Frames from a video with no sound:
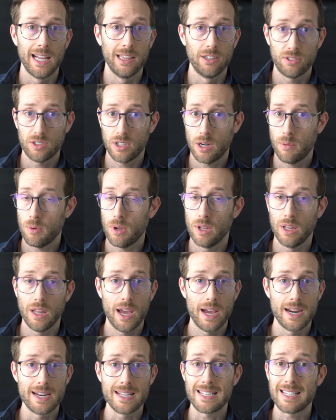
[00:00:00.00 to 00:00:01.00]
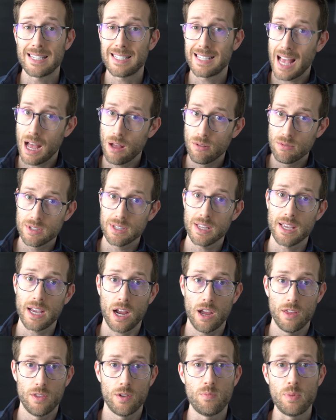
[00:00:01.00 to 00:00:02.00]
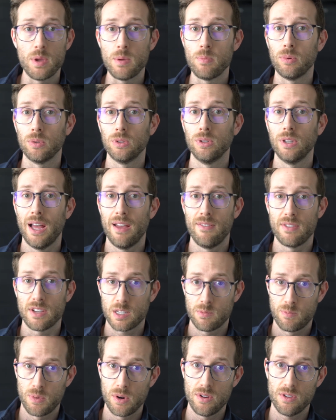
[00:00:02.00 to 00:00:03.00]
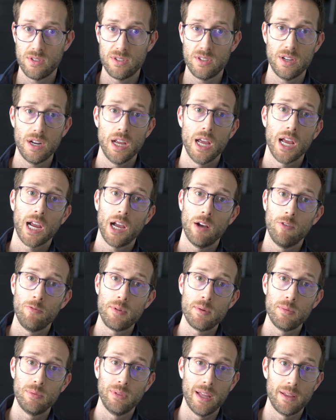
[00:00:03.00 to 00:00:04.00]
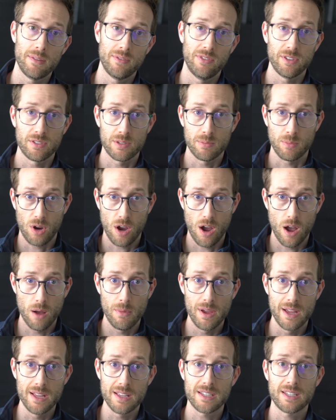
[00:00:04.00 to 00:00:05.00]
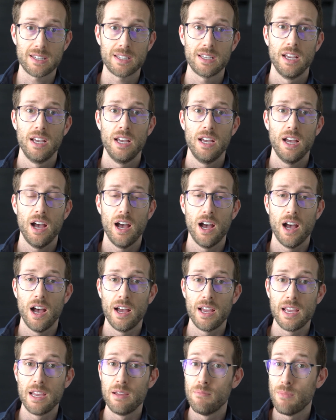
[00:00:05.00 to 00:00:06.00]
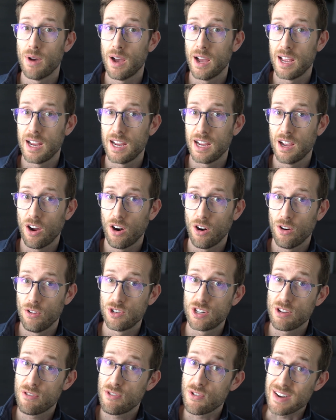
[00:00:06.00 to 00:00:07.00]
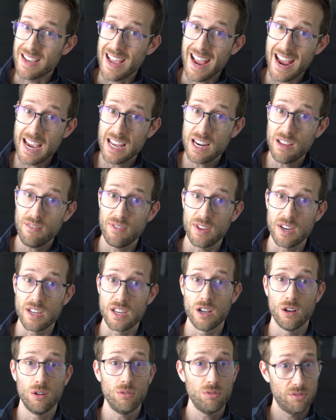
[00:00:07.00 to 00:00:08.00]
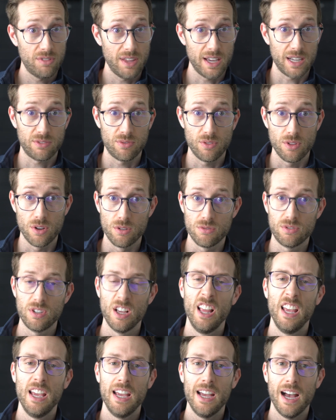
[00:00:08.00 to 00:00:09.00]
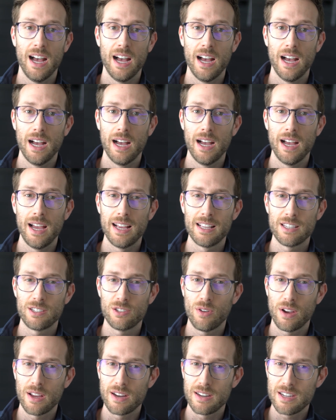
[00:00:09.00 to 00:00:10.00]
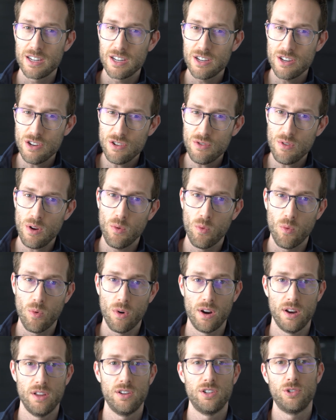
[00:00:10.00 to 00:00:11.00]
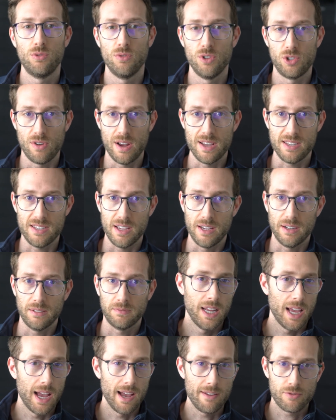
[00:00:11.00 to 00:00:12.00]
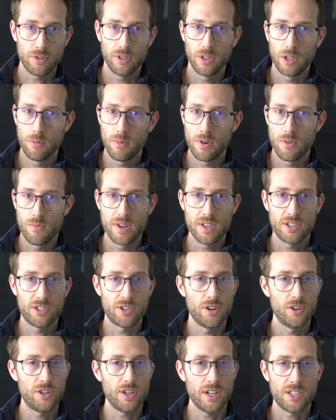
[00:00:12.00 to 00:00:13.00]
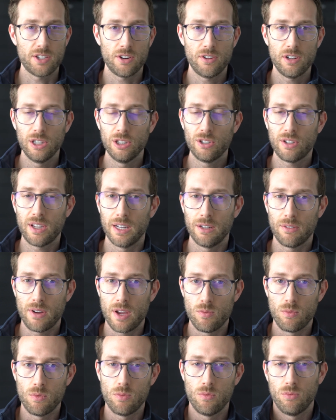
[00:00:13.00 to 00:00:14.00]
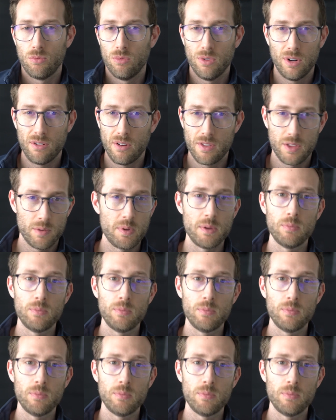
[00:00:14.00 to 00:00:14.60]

I looked it up online. It sounds like other people have experienced it. A couple people left some comments uh, in my R O G thirty eighty video. Thanks for those. Uh, and so I knew I wanted to address it. After a little bit of research, I started to look at, okay, well, what are other